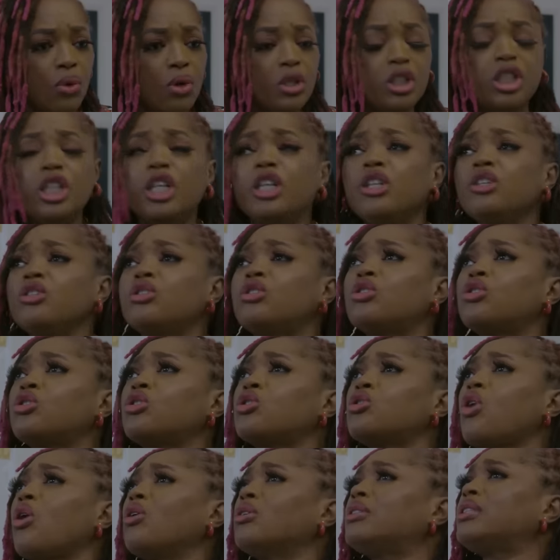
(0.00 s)
She
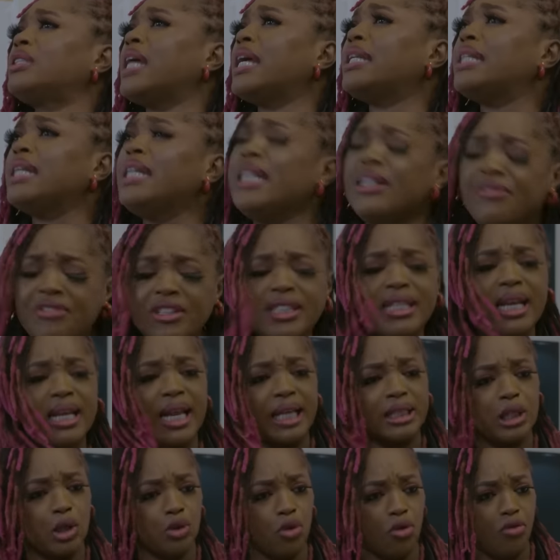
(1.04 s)
insulted the living
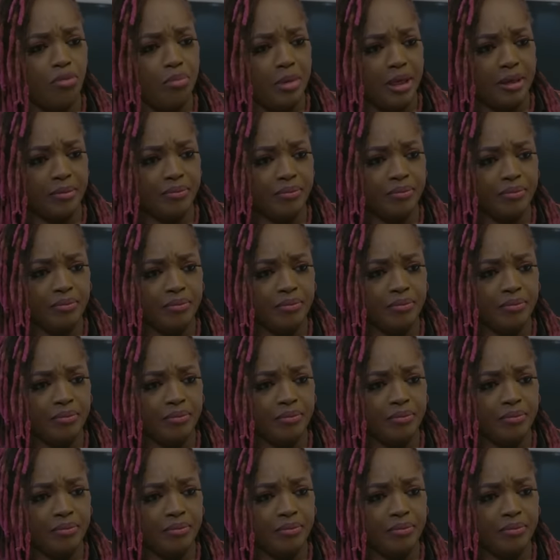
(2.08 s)
daylight out of me.